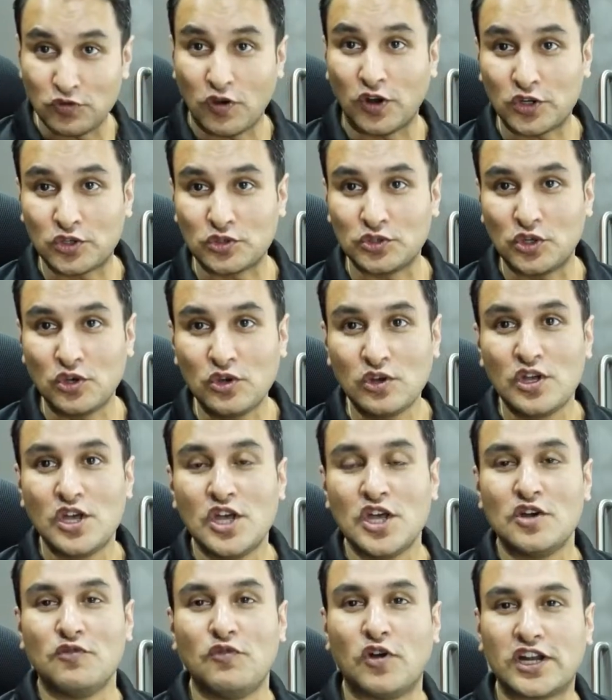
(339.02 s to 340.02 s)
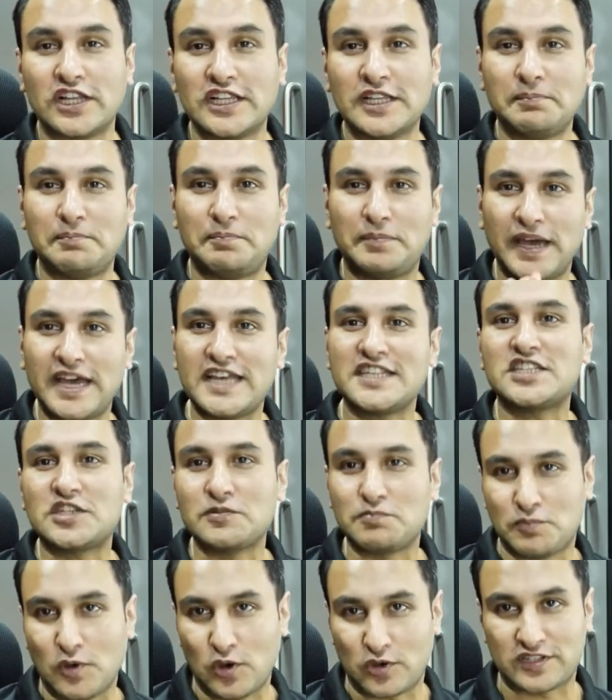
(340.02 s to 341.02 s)
Do you want to know what are the
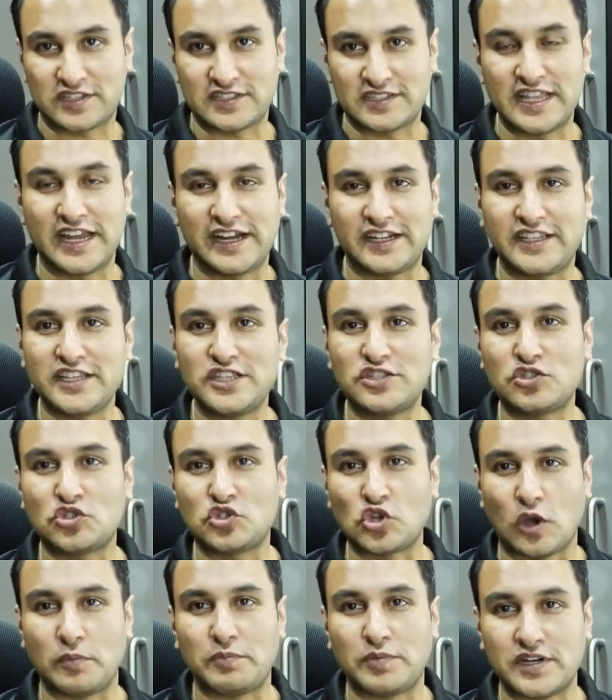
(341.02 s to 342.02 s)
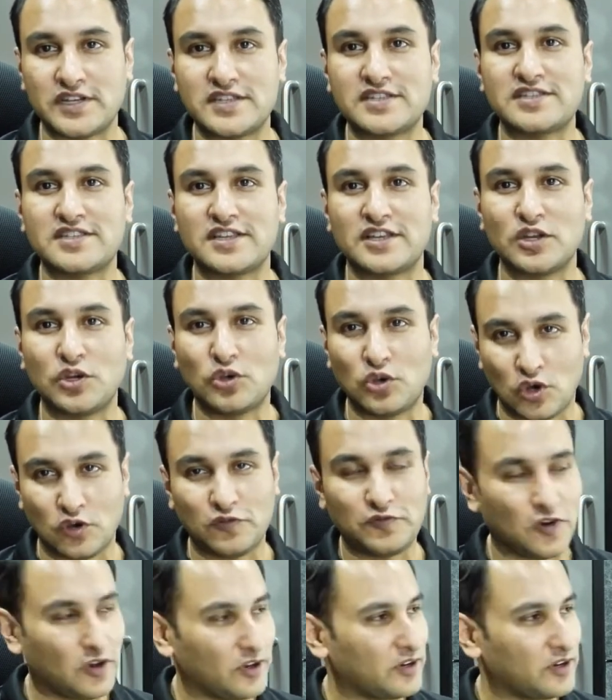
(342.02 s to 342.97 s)
best books that these toppers go